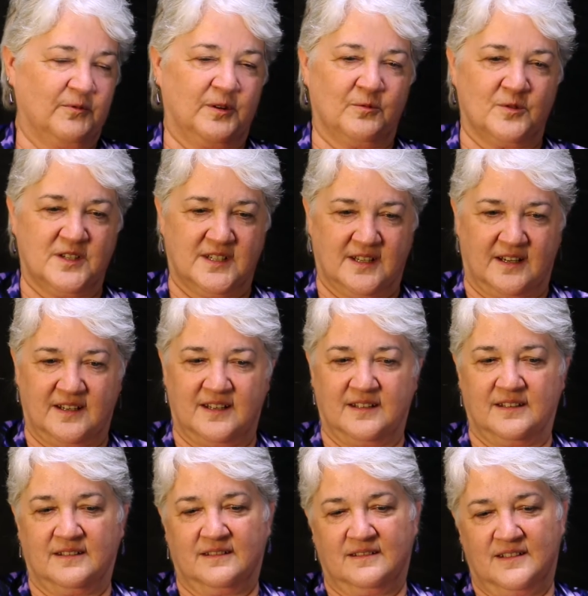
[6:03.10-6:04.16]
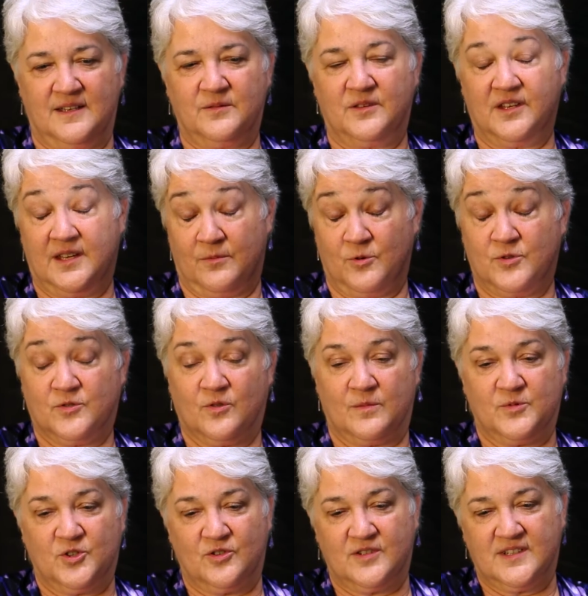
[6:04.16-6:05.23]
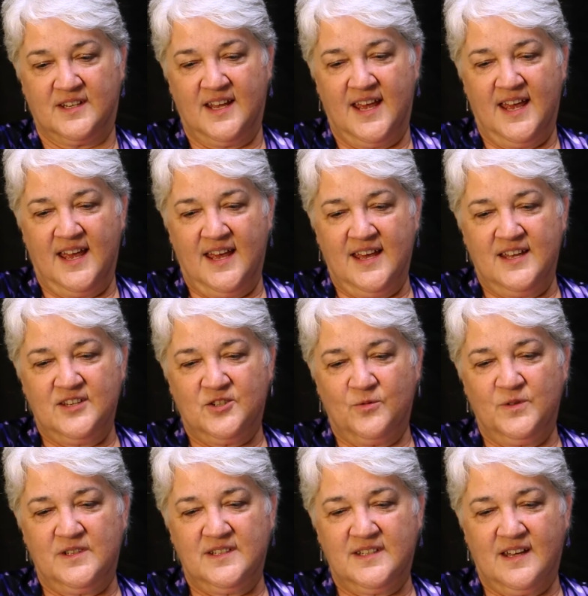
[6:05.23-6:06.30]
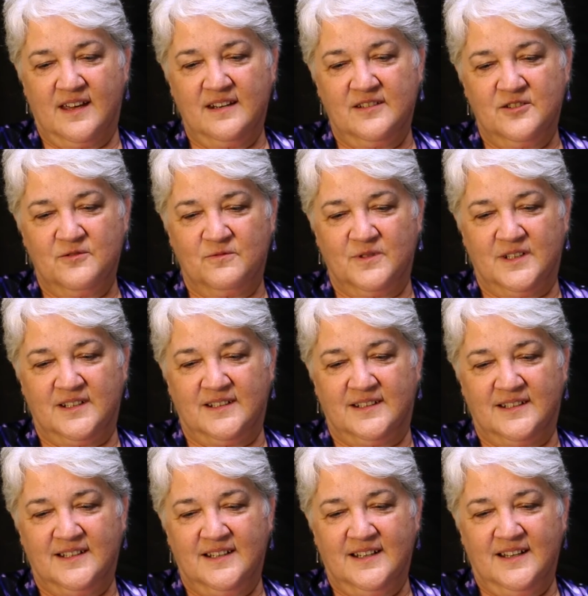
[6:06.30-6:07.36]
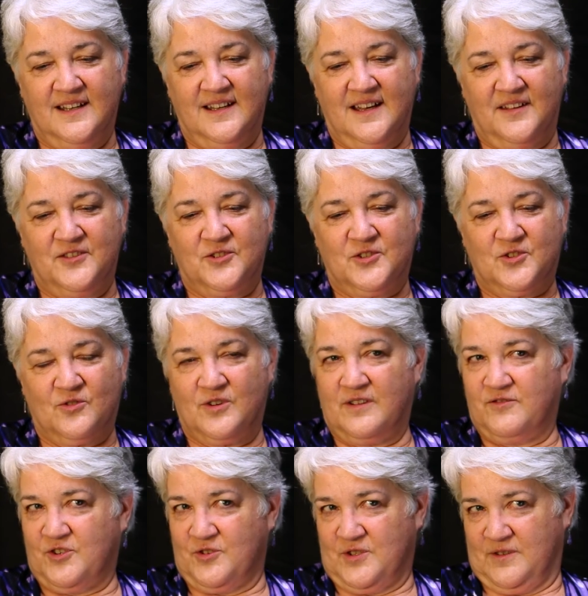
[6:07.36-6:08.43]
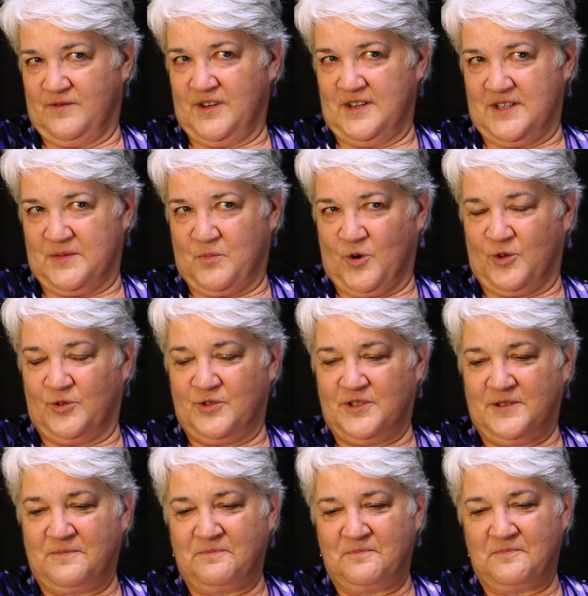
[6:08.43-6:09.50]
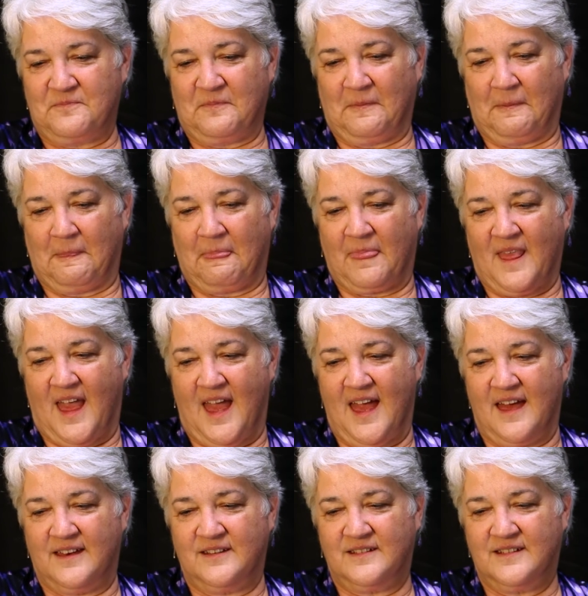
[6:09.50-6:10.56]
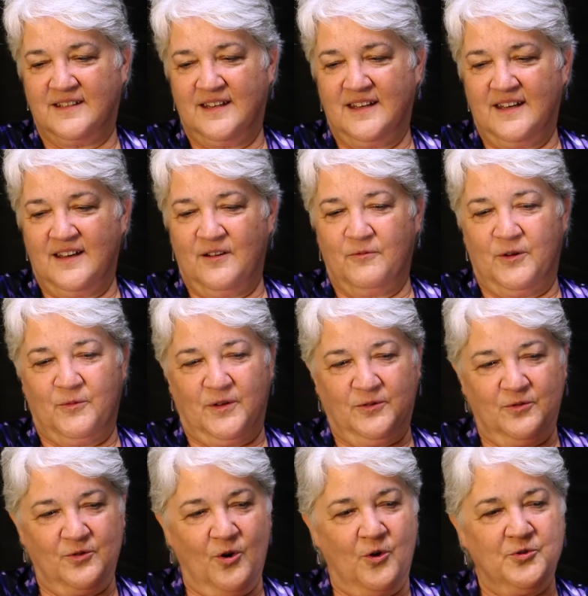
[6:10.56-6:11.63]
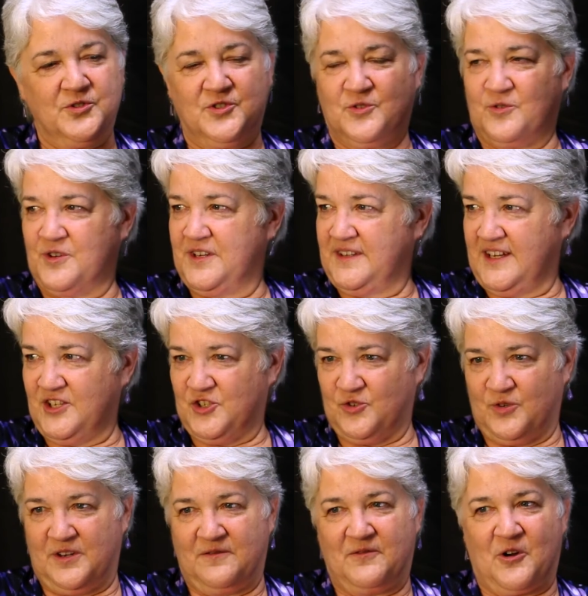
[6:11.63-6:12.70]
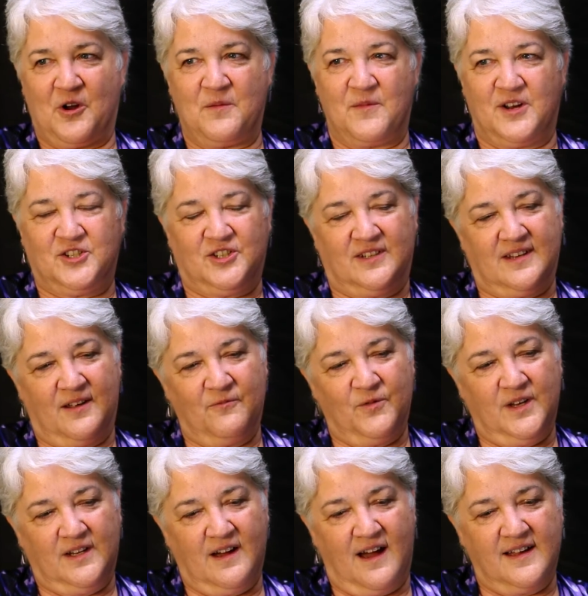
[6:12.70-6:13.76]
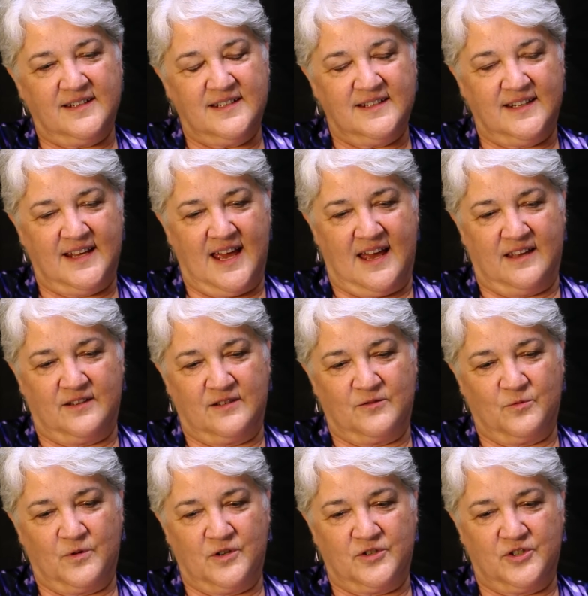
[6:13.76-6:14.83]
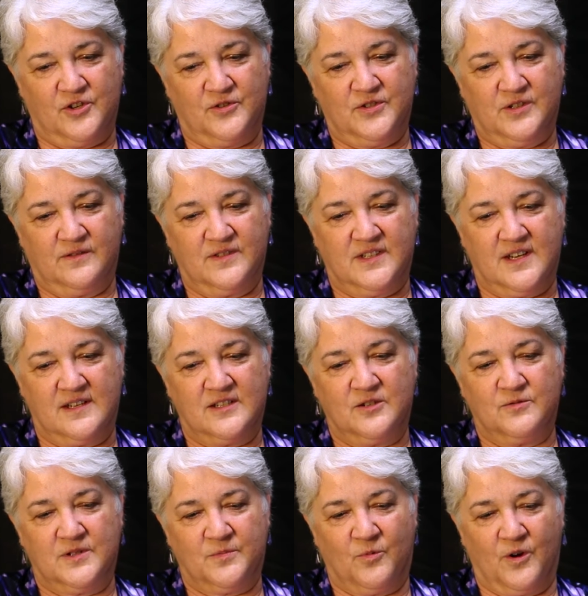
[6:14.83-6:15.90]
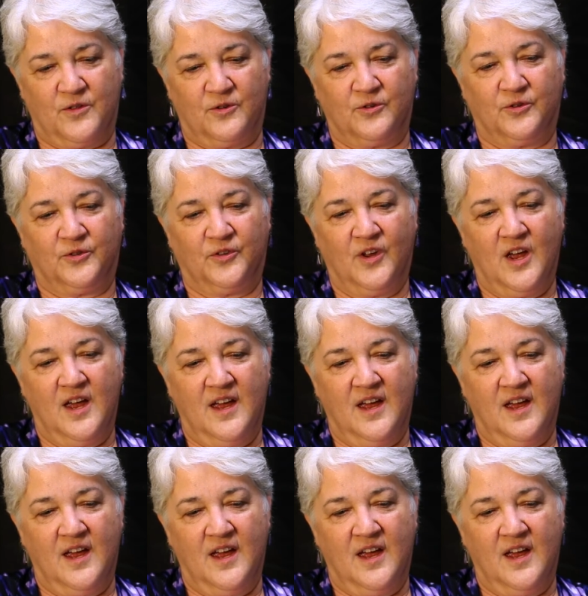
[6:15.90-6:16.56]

we were studying the Hebrew scriptures. So we decided to read the story of Joseph and his brothers. And we went through the whole story, and they enjoyed it very much. And then we got to the end where Joseph says to his brothers,